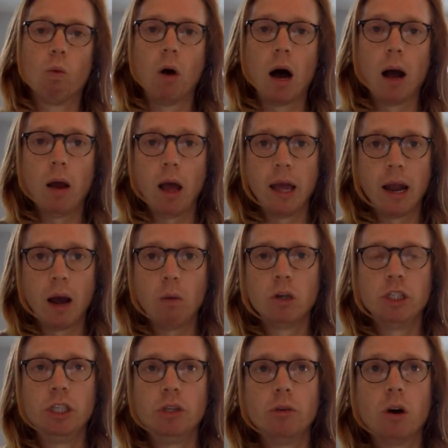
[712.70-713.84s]
I
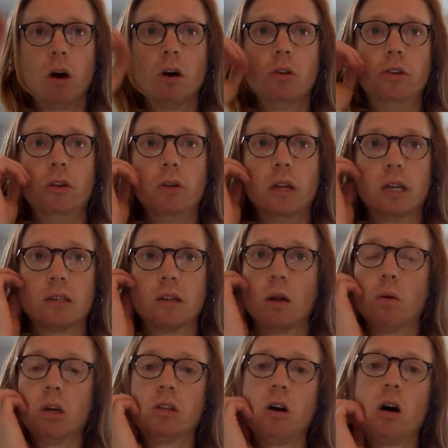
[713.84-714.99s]
want you to all do this. I
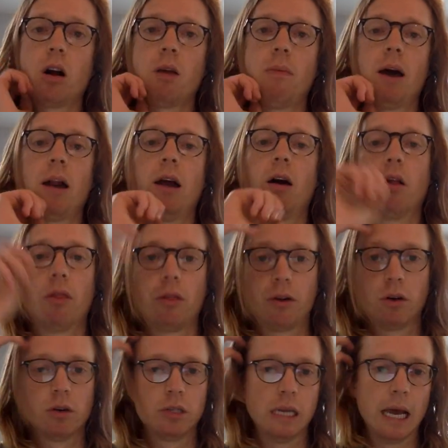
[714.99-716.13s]
want to talk about it on
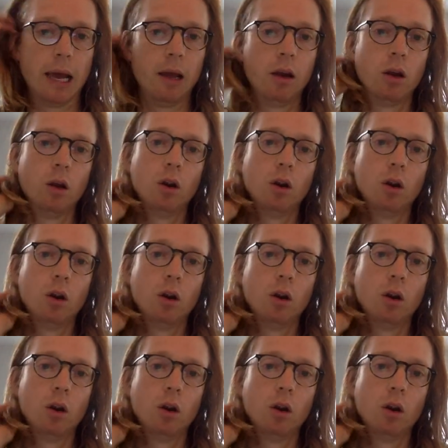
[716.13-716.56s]
Thursday.